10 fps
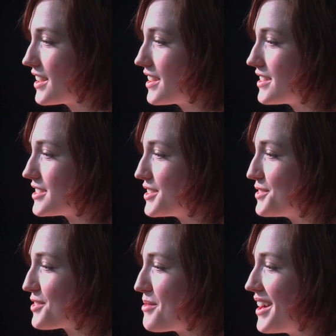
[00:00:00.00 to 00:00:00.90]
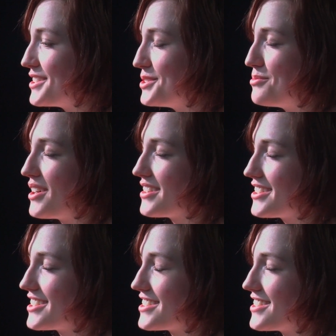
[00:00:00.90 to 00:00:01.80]
and so for about two
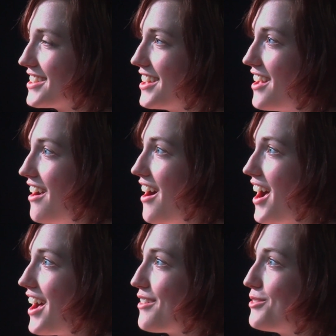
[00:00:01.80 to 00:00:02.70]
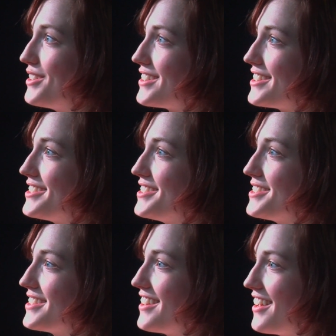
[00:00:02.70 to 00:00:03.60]
months, I
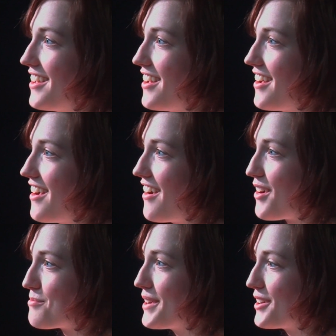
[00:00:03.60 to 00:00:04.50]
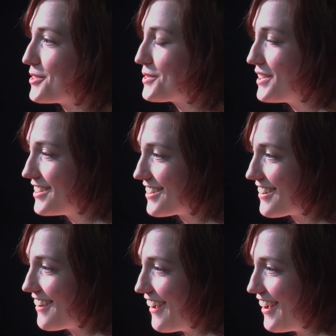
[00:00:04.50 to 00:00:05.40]
was on my own.
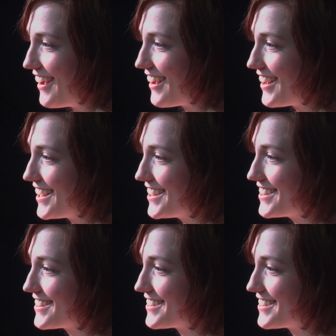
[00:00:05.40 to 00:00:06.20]
I